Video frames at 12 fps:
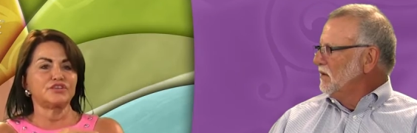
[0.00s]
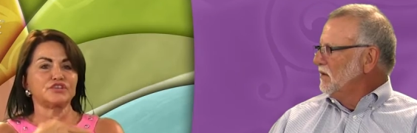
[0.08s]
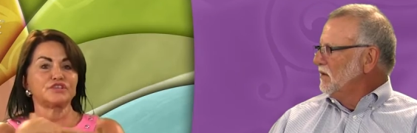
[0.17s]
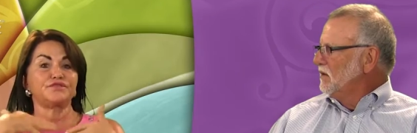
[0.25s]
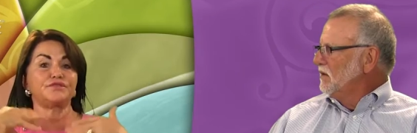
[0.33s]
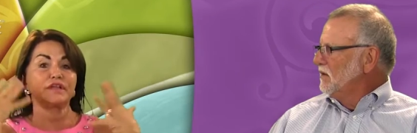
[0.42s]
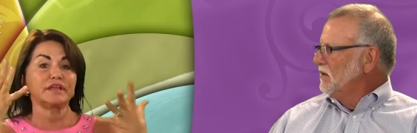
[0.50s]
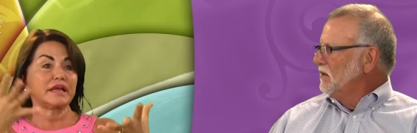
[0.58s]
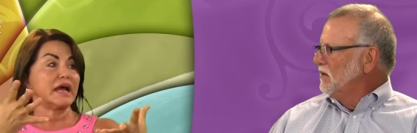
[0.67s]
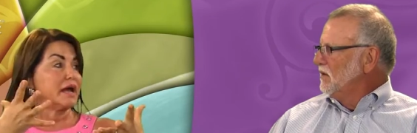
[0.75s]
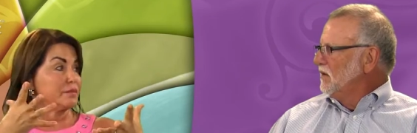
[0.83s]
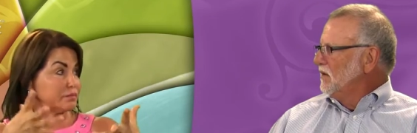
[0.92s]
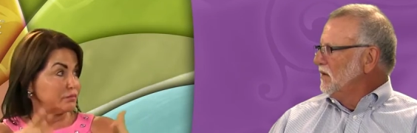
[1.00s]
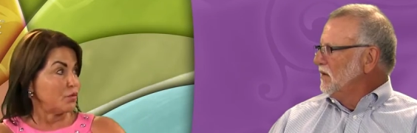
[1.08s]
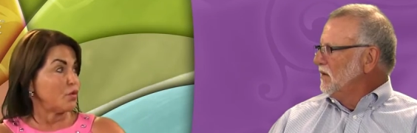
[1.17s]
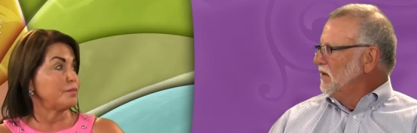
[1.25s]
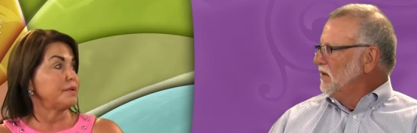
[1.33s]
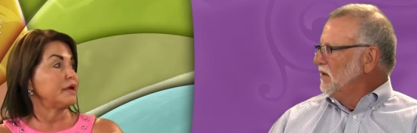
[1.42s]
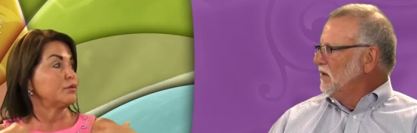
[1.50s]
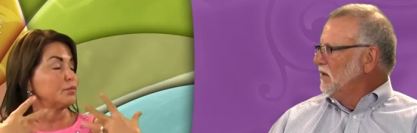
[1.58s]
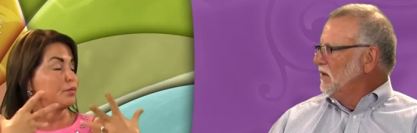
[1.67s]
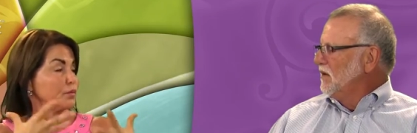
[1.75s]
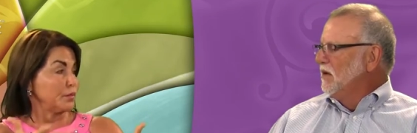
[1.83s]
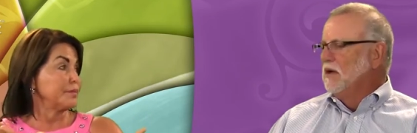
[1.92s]
Speaker 1: it's just filling up or
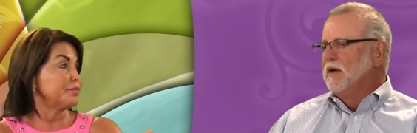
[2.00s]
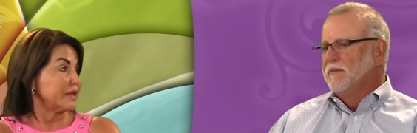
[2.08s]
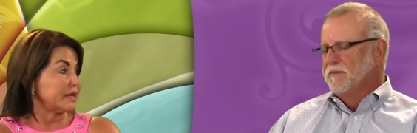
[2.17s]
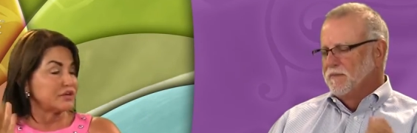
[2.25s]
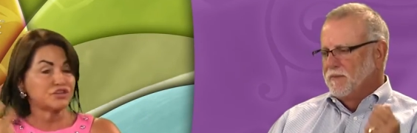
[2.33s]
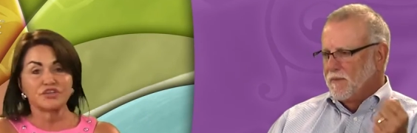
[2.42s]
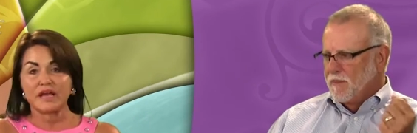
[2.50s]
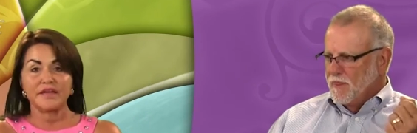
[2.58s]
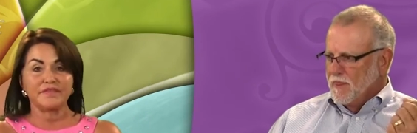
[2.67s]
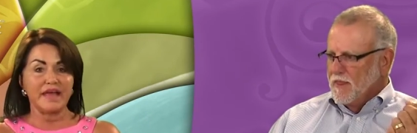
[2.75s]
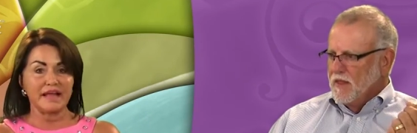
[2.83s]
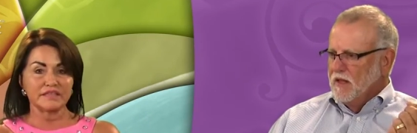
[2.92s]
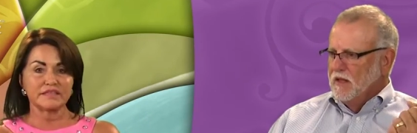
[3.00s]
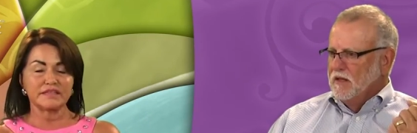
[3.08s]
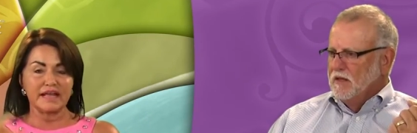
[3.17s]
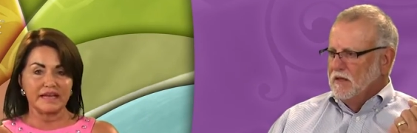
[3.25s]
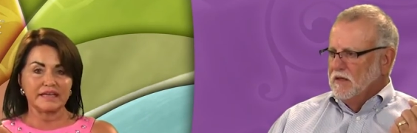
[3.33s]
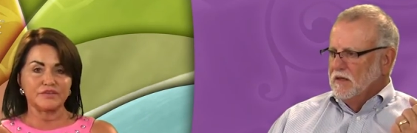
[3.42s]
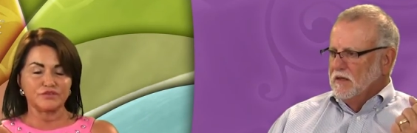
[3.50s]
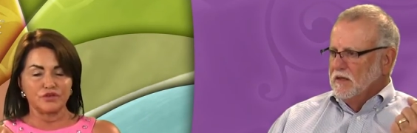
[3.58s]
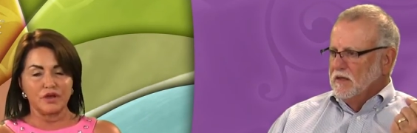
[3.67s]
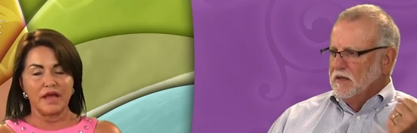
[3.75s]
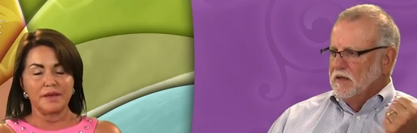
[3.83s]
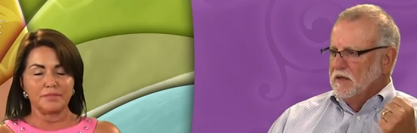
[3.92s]
being replenished, and that's that
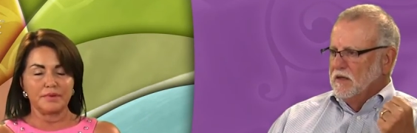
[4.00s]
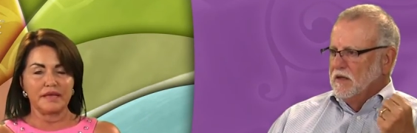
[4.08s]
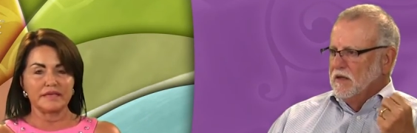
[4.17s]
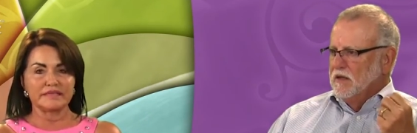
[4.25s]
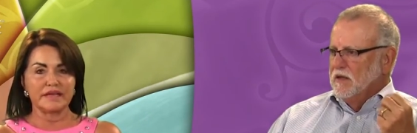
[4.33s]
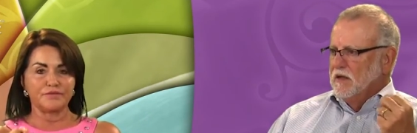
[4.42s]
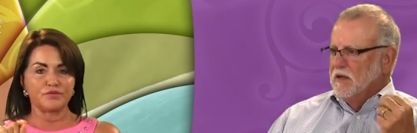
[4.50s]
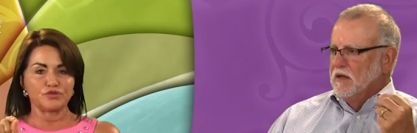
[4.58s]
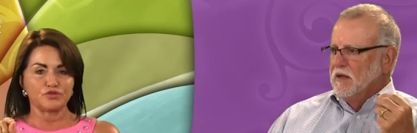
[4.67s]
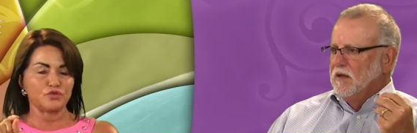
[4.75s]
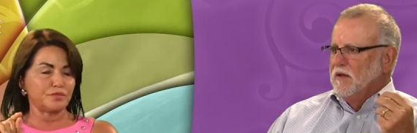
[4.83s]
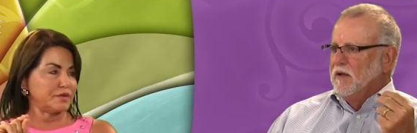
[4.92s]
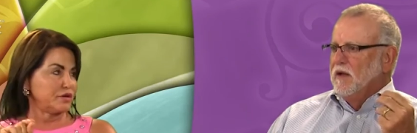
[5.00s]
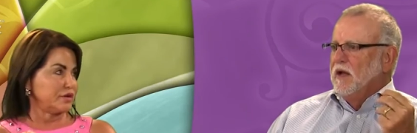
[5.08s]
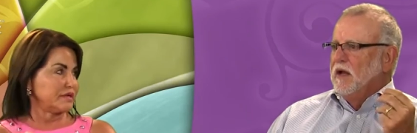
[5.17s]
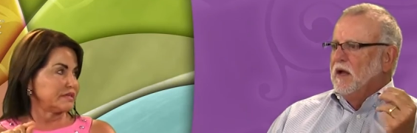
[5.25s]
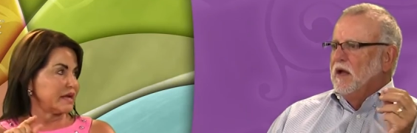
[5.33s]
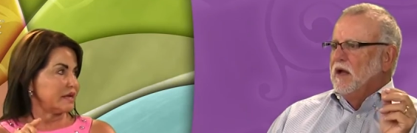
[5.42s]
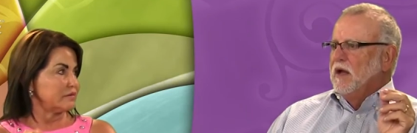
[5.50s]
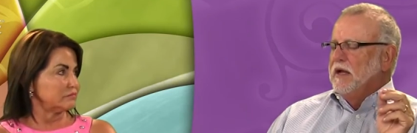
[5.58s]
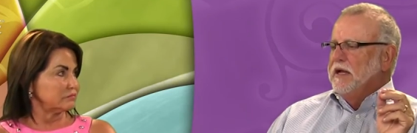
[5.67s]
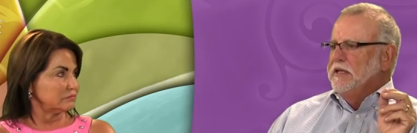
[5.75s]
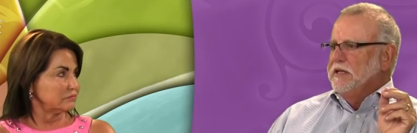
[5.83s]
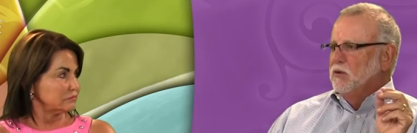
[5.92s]
gives you a high P S A for a short period of
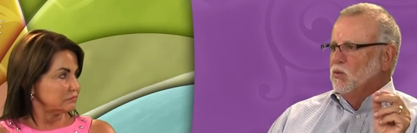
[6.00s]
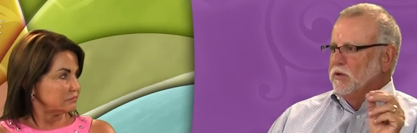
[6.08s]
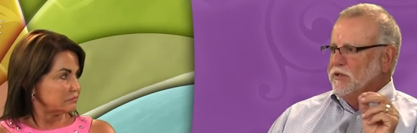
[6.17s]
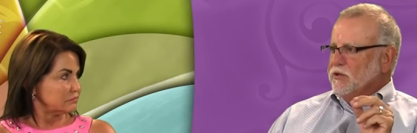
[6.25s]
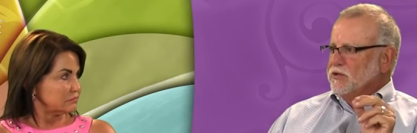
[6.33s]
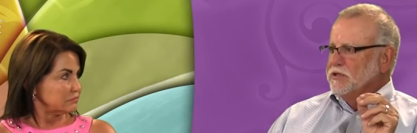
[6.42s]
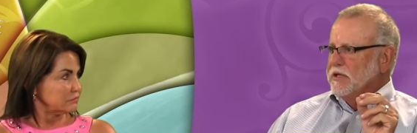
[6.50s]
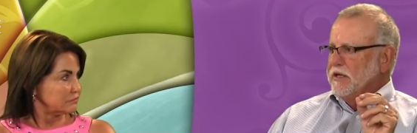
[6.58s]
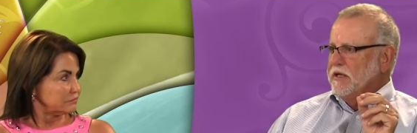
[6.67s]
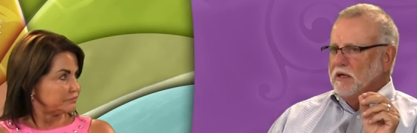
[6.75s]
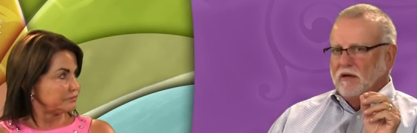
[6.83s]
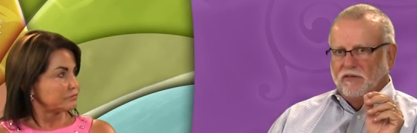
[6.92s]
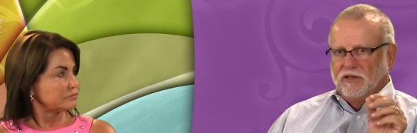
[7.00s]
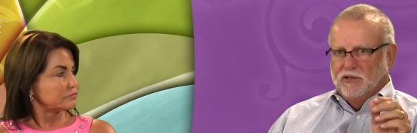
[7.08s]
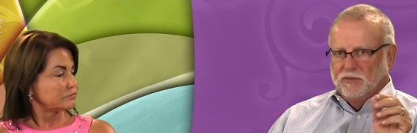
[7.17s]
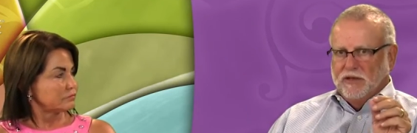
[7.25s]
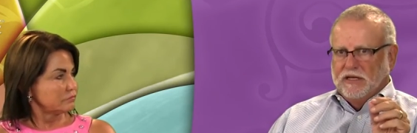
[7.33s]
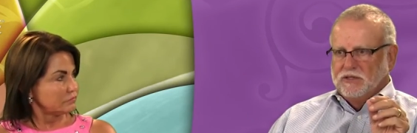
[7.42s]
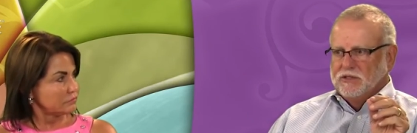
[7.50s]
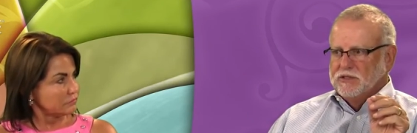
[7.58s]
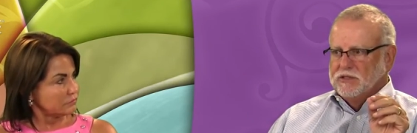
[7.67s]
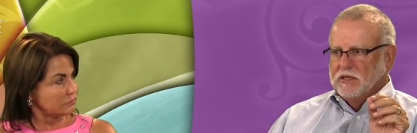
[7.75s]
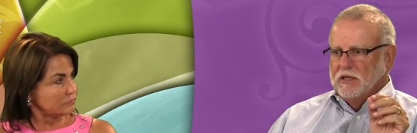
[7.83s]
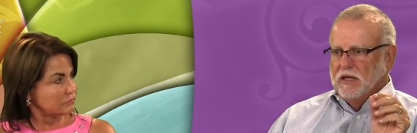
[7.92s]
time.
Speaker 2: He did a one-year study of his
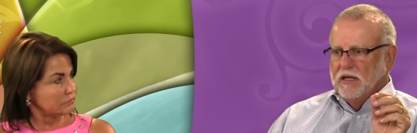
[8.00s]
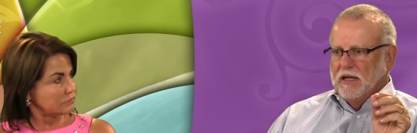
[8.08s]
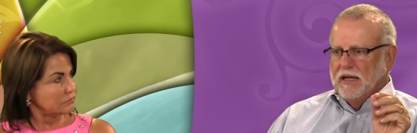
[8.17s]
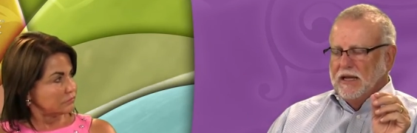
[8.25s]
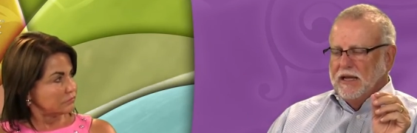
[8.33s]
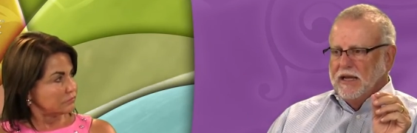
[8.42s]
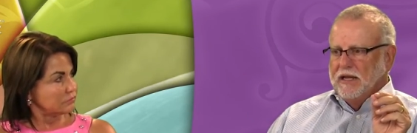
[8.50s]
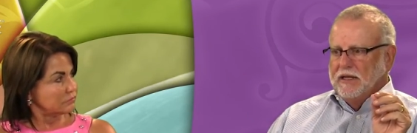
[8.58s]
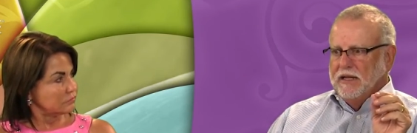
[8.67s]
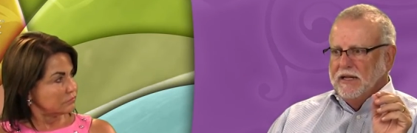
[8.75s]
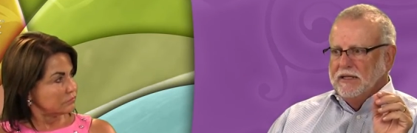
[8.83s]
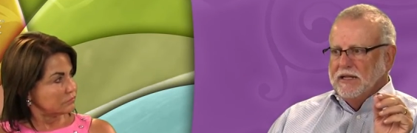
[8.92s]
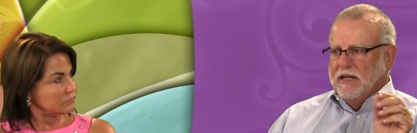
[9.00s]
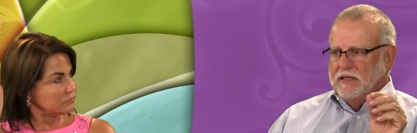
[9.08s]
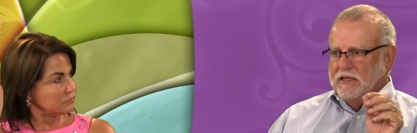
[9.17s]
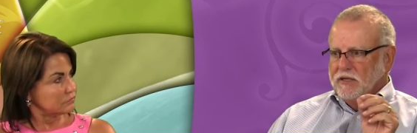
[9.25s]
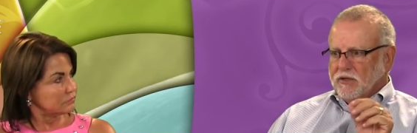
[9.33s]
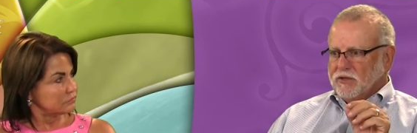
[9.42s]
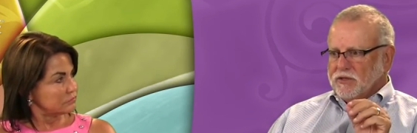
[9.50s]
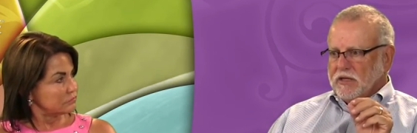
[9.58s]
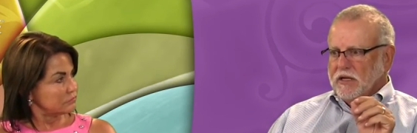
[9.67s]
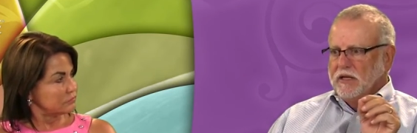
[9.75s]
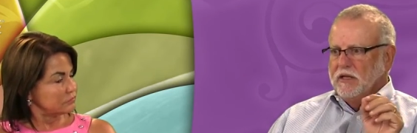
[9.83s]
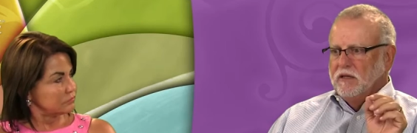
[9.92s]
patients, and in that year
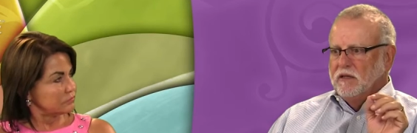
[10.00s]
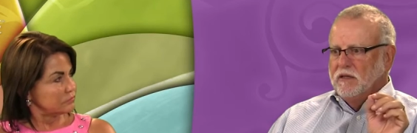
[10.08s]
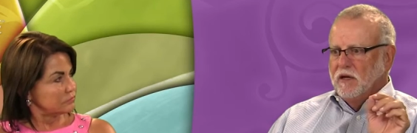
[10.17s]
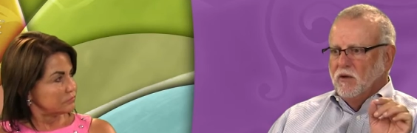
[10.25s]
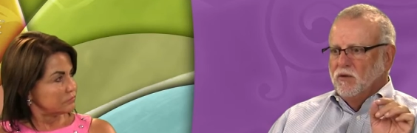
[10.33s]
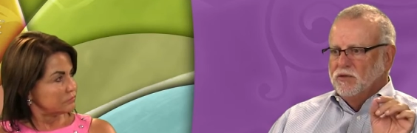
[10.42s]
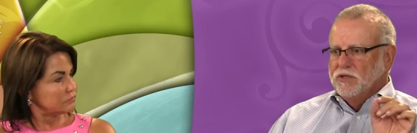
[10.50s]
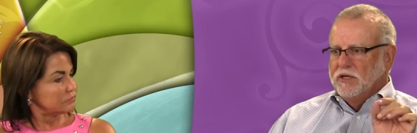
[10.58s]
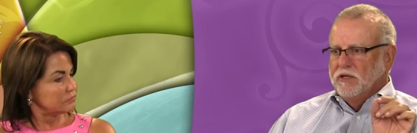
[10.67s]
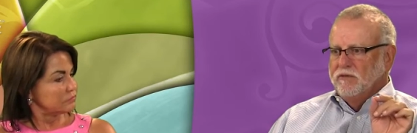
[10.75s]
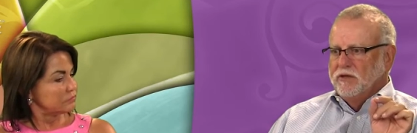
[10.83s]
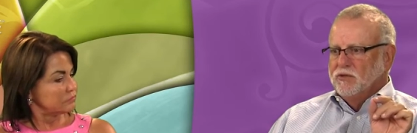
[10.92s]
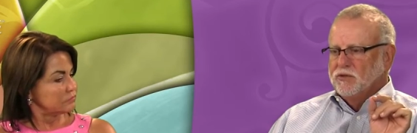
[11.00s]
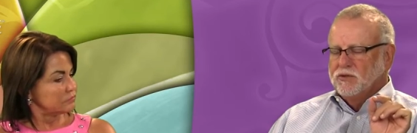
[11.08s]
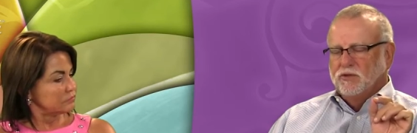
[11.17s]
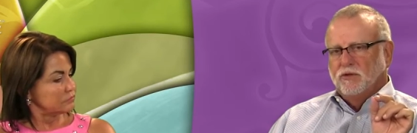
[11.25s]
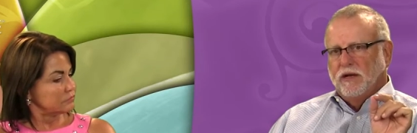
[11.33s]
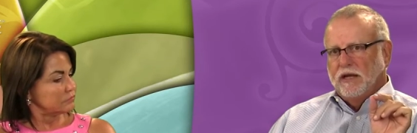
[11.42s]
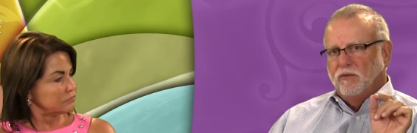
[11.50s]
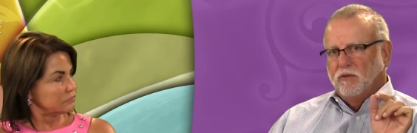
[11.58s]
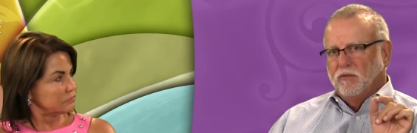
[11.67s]
study, those individuals who had